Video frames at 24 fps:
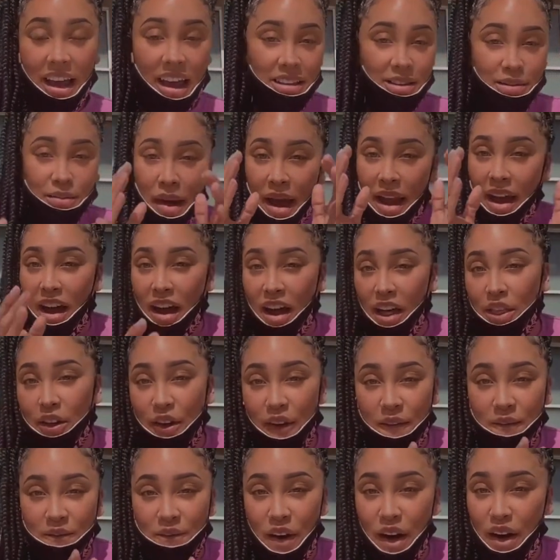It's my
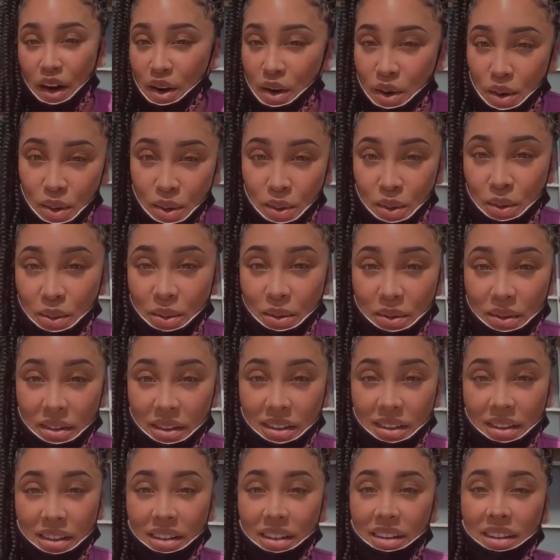other phone.